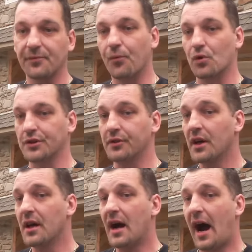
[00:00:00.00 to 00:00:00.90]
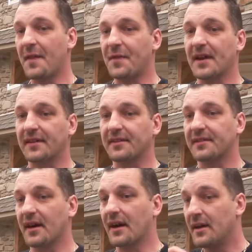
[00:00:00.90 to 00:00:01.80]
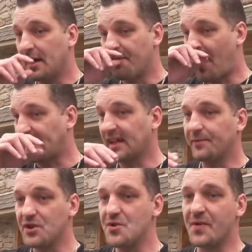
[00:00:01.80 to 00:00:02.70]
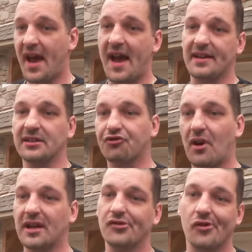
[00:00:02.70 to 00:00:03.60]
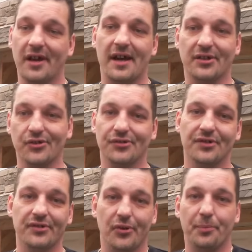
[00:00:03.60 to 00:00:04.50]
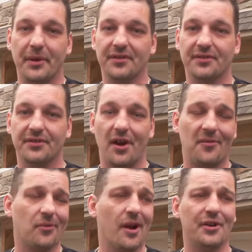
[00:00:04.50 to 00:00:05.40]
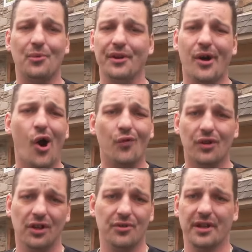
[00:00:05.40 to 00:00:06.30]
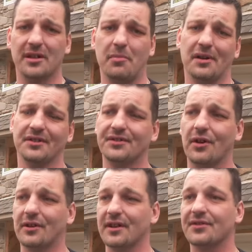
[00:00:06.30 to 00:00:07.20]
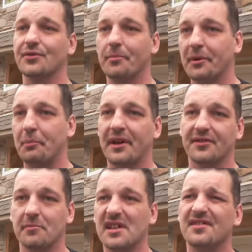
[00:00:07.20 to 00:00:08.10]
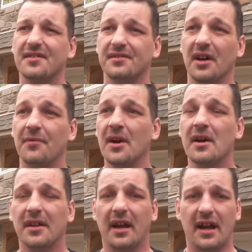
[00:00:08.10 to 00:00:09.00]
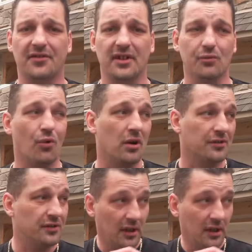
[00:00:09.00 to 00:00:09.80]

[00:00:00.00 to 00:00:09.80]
for you, I think that if I give you that and train you on how to use these little pieces of software, I don't want to overload anybody's circuits, so I'm going to pick some easy stuff that actually works.